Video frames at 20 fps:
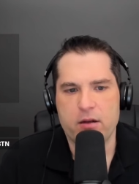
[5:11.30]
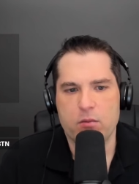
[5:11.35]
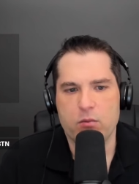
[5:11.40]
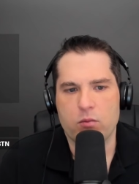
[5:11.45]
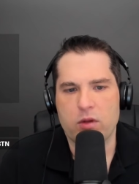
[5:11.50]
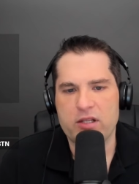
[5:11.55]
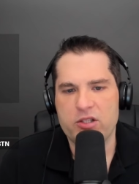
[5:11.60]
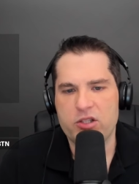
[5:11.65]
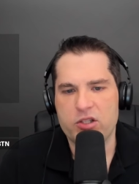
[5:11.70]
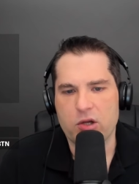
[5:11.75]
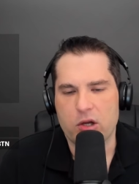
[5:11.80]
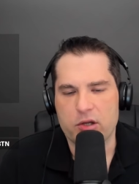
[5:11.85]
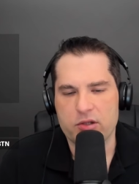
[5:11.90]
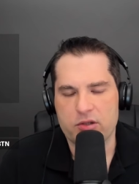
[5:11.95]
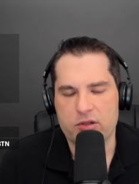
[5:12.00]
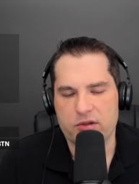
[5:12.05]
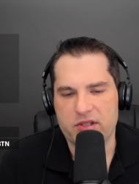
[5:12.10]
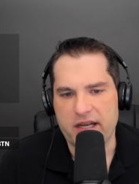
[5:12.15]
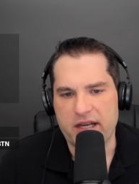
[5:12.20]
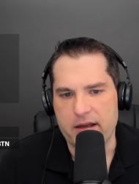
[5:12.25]
that, let's just
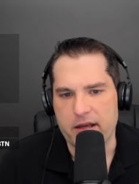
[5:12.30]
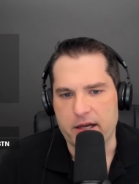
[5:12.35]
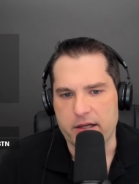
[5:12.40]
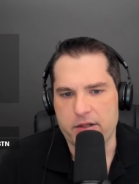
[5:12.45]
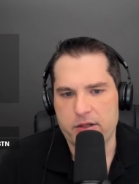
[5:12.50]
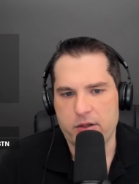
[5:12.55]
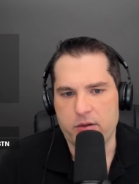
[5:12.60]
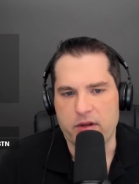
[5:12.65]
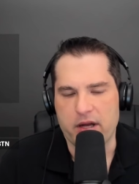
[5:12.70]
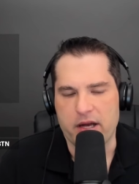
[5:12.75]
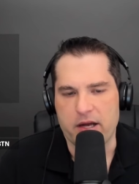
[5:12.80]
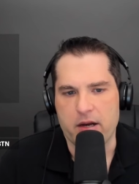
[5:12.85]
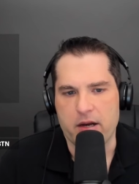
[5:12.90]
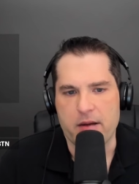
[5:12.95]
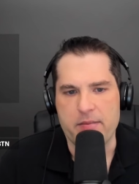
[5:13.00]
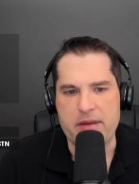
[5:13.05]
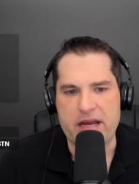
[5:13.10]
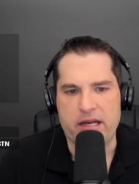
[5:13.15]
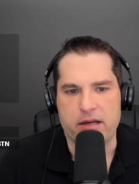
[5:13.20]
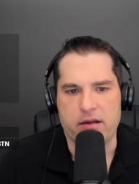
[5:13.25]
also say that too, that, I
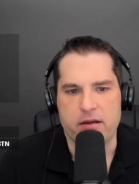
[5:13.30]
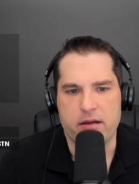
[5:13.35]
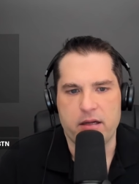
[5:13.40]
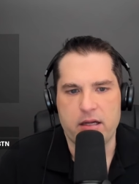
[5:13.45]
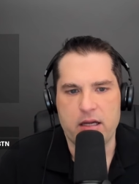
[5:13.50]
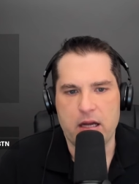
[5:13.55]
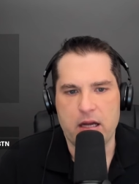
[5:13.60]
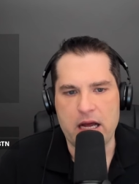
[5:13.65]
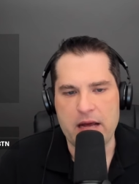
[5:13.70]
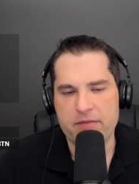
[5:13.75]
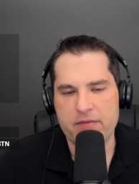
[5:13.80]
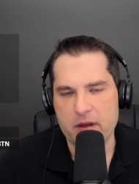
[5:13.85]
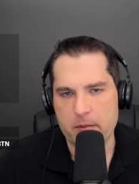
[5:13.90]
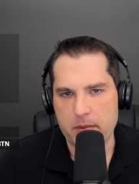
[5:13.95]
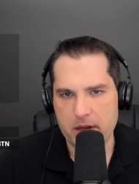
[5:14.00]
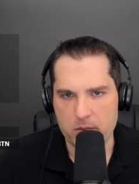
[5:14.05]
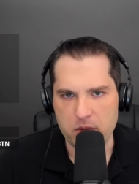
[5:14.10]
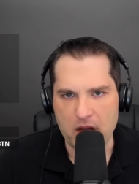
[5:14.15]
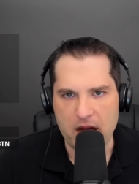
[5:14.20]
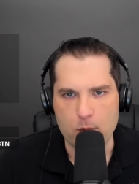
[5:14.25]
mean, if the
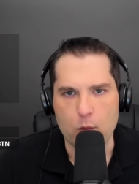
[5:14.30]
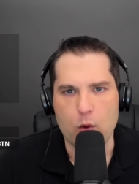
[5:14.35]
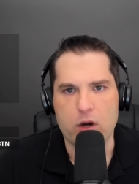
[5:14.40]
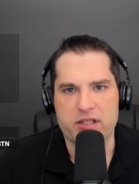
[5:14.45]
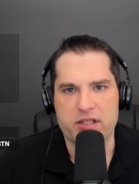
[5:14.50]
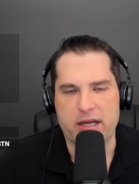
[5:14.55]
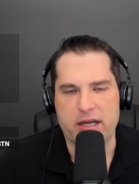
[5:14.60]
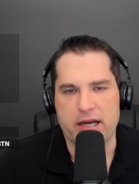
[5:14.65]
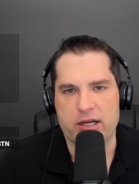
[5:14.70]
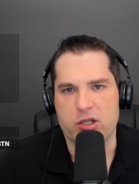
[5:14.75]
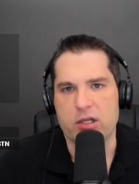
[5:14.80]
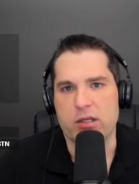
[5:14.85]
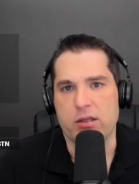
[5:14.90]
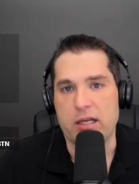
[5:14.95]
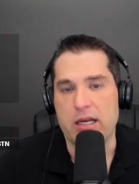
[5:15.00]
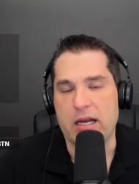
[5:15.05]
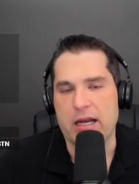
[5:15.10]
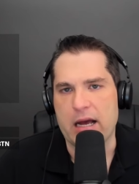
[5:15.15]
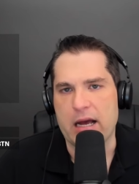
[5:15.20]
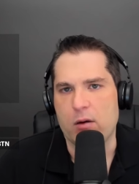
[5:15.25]
big blind was actually
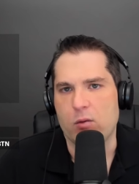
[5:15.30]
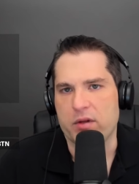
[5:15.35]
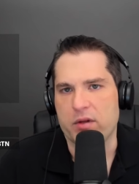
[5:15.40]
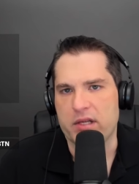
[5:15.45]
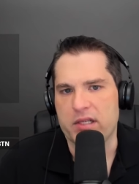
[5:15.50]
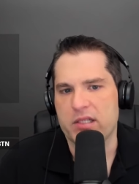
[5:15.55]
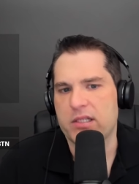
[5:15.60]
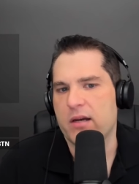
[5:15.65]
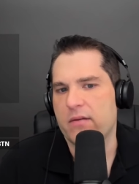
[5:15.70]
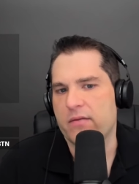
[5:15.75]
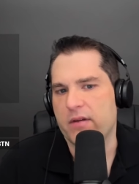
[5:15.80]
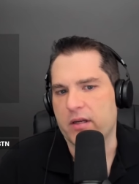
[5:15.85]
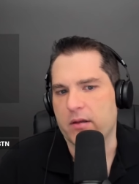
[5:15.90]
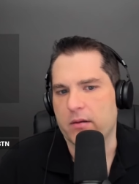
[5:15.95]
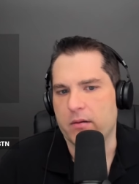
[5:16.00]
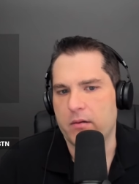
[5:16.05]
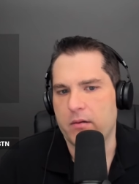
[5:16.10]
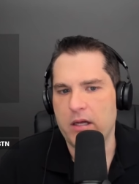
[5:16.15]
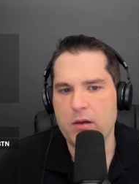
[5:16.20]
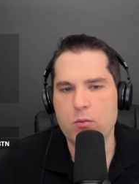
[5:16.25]
leading out with a
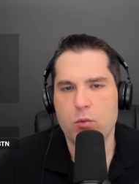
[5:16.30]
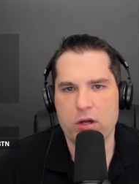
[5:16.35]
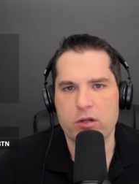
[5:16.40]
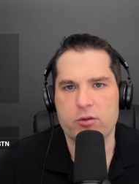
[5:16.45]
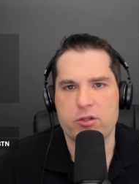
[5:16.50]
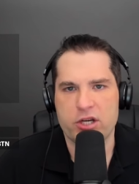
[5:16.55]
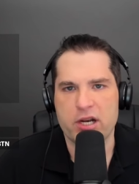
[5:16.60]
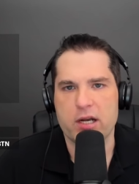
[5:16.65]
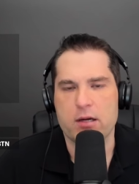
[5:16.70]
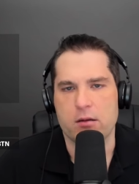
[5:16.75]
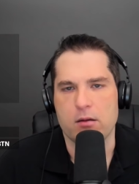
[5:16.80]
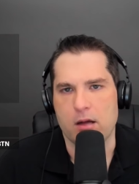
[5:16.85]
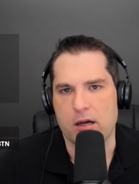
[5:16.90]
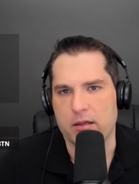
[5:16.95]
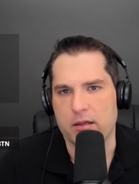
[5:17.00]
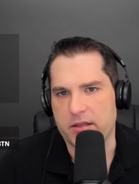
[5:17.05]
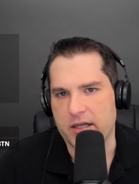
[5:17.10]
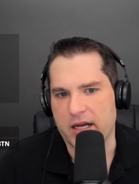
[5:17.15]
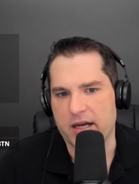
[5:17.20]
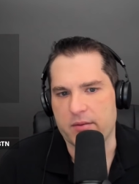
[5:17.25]
seven, he will check a
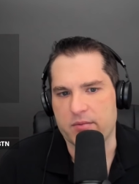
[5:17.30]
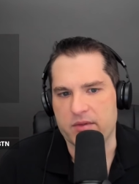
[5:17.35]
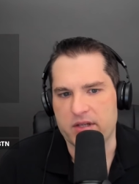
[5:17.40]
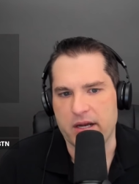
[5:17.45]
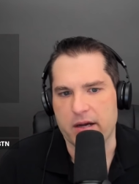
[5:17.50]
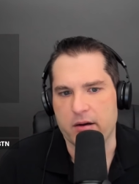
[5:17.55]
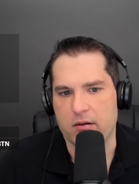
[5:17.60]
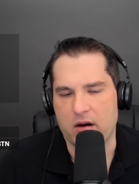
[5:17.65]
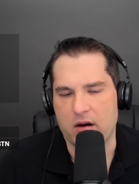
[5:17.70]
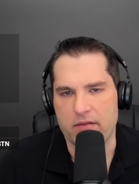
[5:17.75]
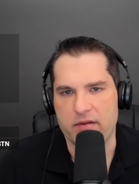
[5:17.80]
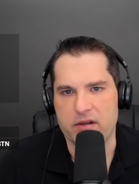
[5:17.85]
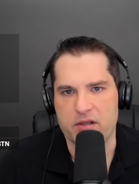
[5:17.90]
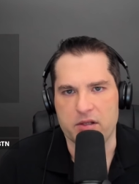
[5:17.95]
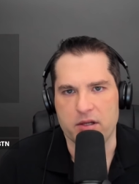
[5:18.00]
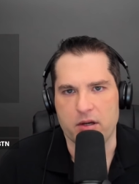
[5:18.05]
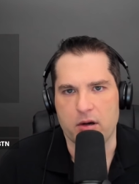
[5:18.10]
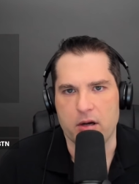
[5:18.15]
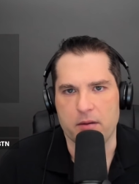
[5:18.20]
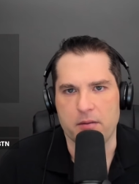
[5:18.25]
lot of times now,
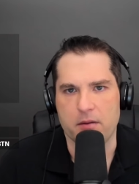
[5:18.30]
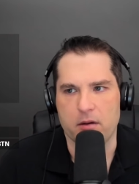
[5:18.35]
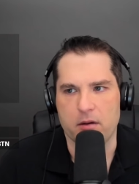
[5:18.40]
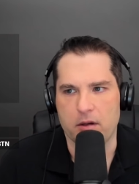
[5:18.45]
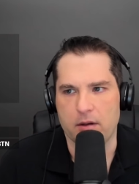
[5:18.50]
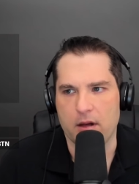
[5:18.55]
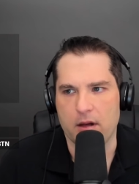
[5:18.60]
obviously on the heart.